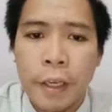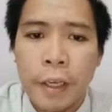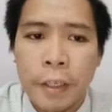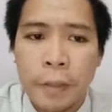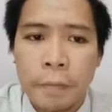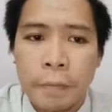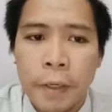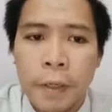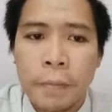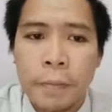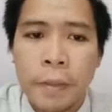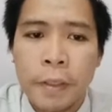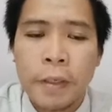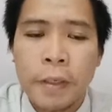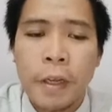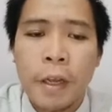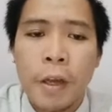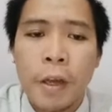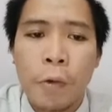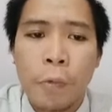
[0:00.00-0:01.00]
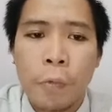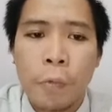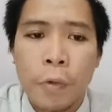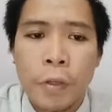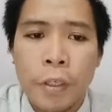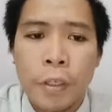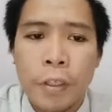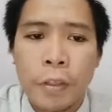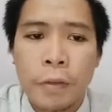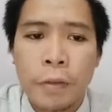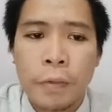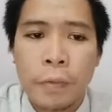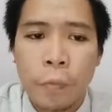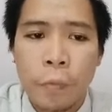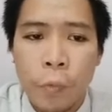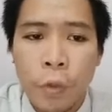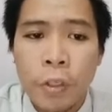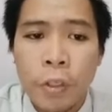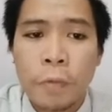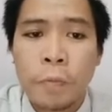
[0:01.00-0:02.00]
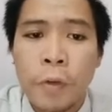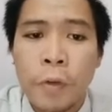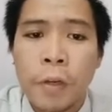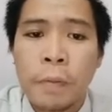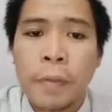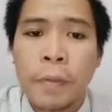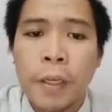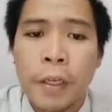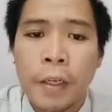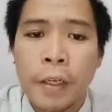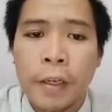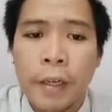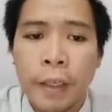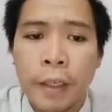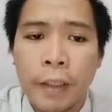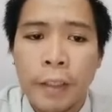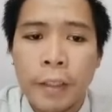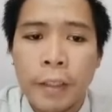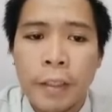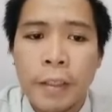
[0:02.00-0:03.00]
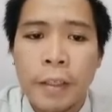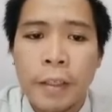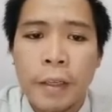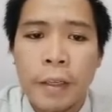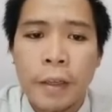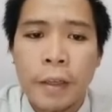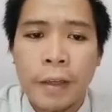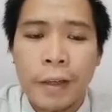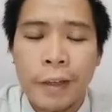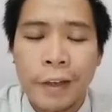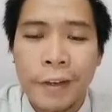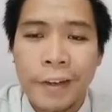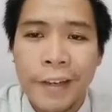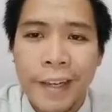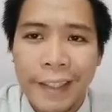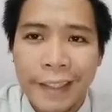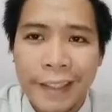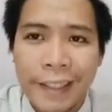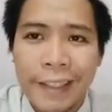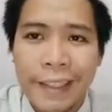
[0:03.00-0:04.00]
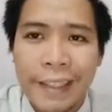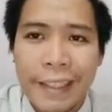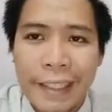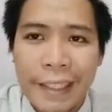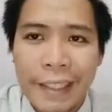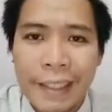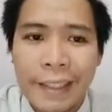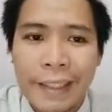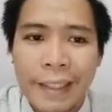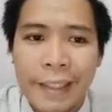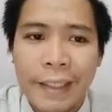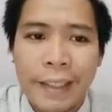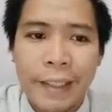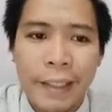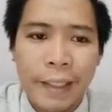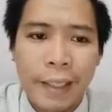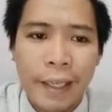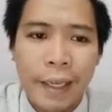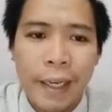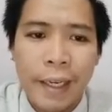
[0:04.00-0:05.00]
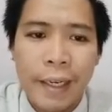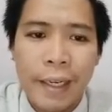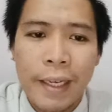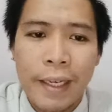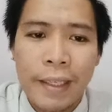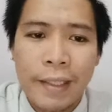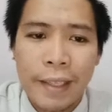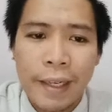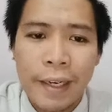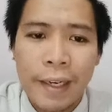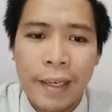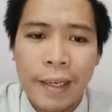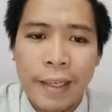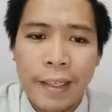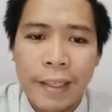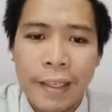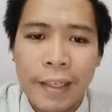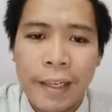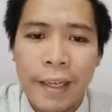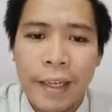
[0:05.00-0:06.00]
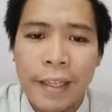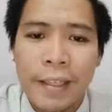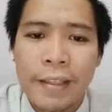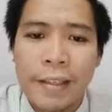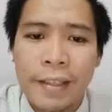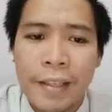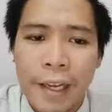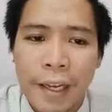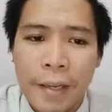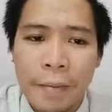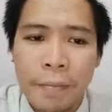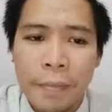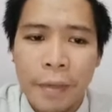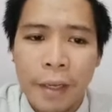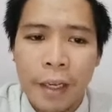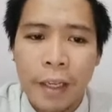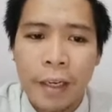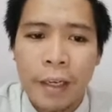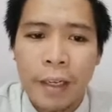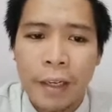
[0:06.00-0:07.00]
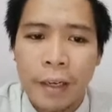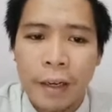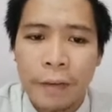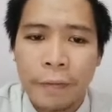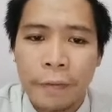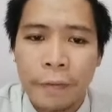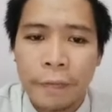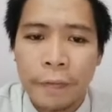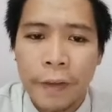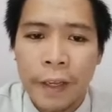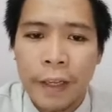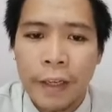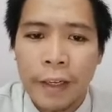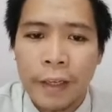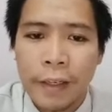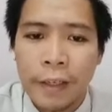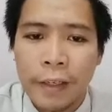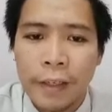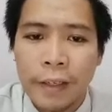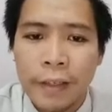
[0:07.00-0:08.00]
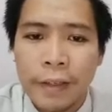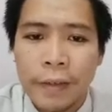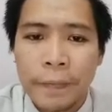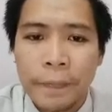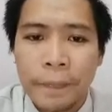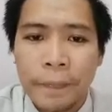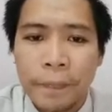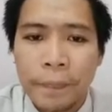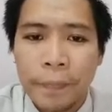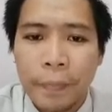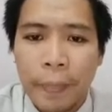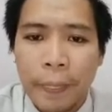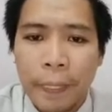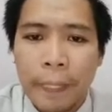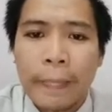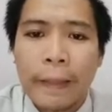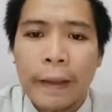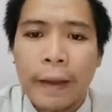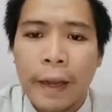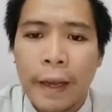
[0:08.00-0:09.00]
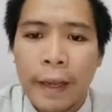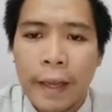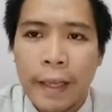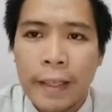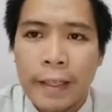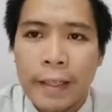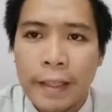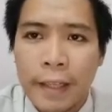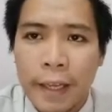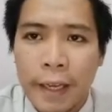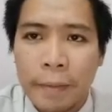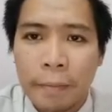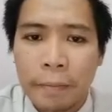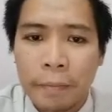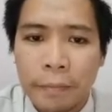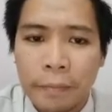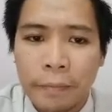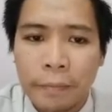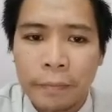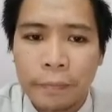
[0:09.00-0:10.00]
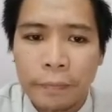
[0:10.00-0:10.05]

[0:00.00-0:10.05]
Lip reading: experiment, which will be conducted is the acceleration against time and the graph of angle against time.